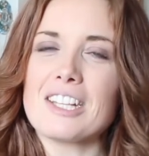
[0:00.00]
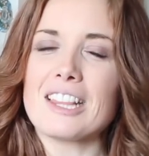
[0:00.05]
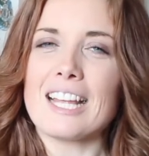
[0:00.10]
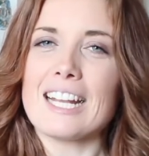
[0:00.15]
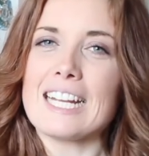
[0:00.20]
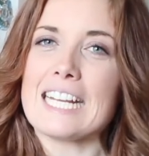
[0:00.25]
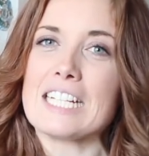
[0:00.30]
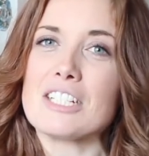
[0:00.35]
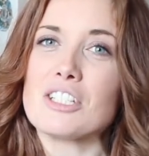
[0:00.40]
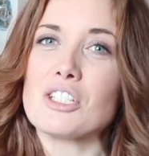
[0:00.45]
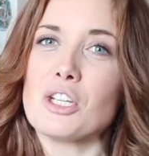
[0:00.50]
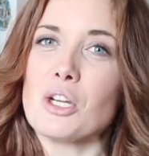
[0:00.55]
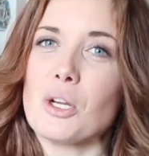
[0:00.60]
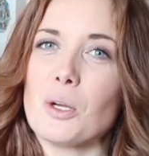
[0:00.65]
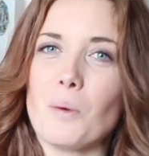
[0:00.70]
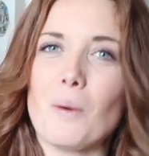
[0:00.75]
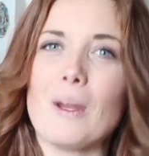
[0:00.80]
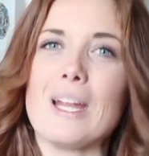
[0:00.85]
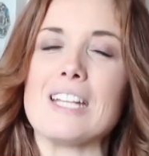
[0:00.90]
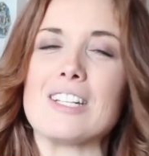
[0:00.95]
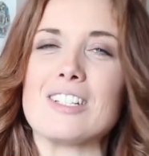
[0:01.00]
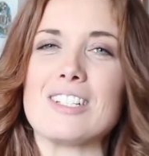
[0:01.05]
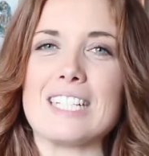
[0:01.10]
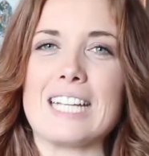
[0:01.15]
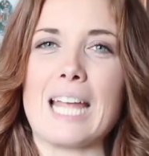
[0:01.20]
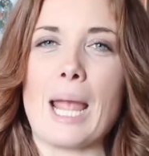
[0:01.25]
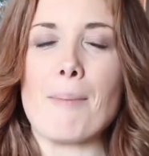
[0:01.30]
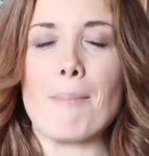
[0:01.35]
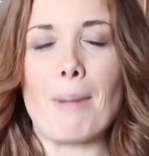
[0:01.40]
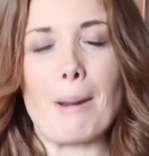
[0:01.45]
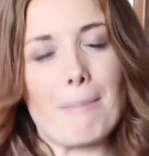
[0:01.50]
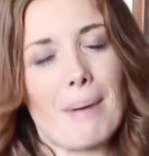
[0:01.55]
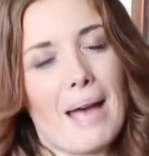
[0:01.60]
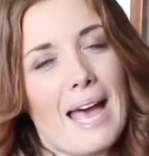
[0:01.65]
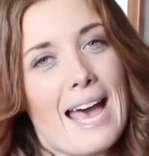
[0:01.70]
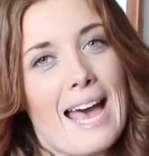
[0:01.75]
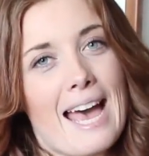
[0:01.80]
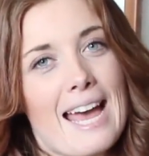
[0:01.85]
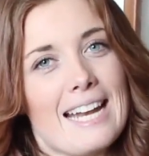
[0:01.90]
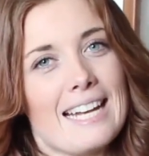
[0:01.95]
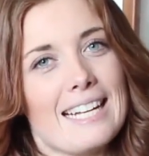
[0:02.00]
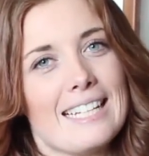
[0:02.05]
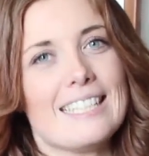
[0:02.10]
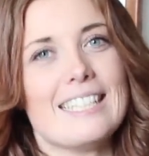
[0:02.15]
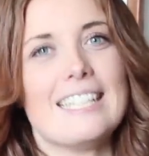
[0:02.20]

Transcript: thing that I need to do is to get my pan.